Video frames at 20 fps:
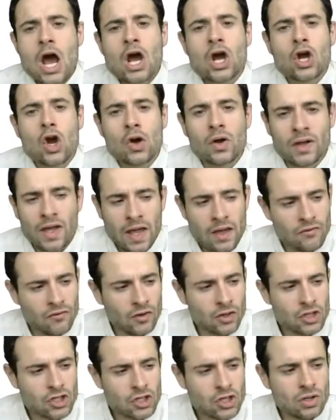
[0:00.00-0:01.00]
concave
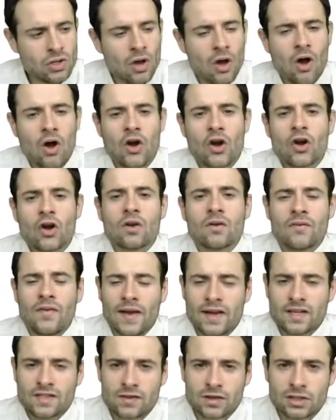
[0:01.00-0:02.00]
function or a
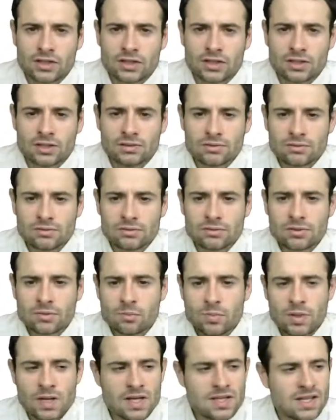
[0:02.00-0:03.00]
convex function?
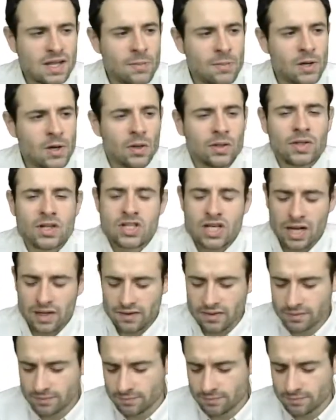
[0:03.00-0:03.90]
Please let me know in the chat.